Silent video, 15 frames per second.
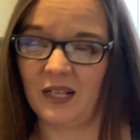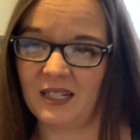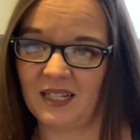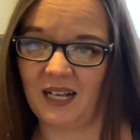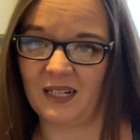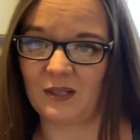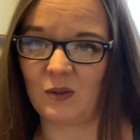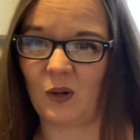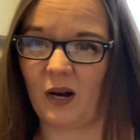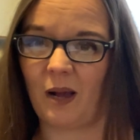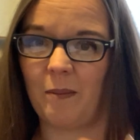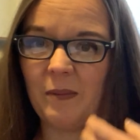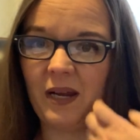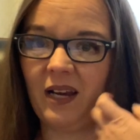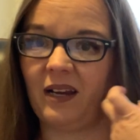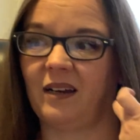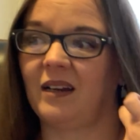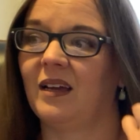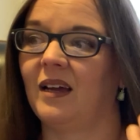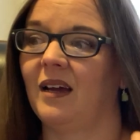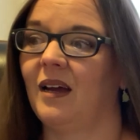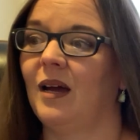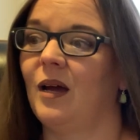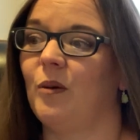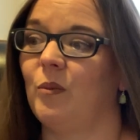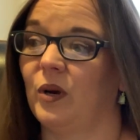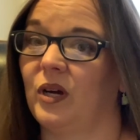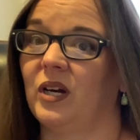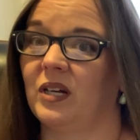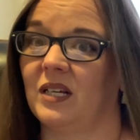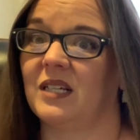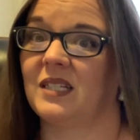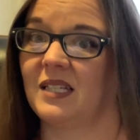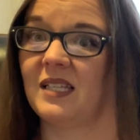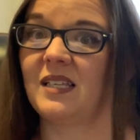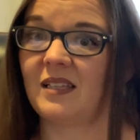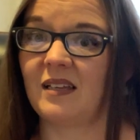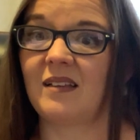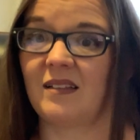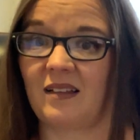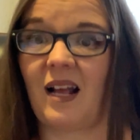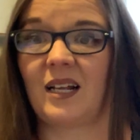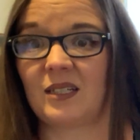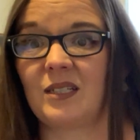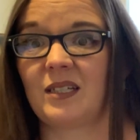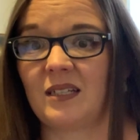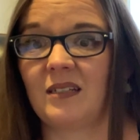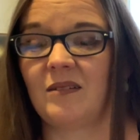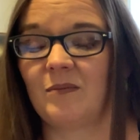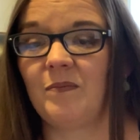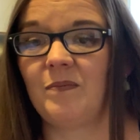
that's what I mean. Because that's